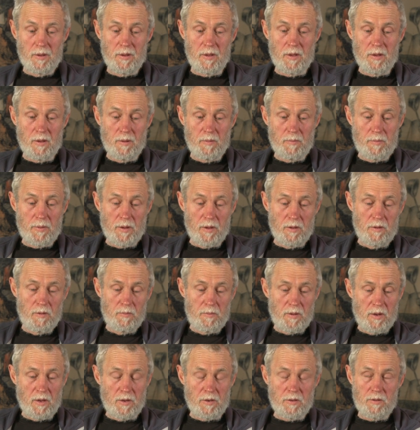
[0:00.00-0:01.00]

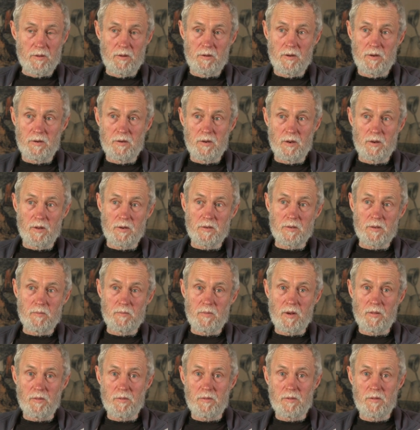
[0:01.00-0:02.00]
you pay 30 shillings a
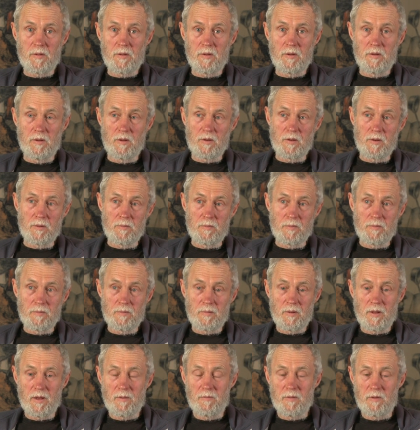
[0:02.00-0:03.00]
month, you
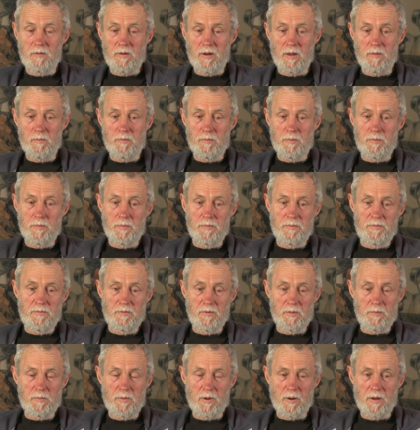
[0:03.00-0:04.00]
can have your 8
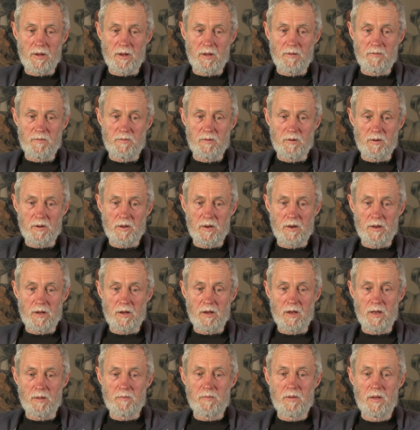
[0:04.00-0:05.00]
foot by 8 foot
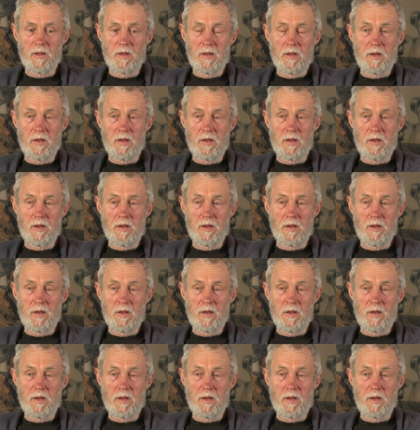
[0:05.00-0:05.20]
claim,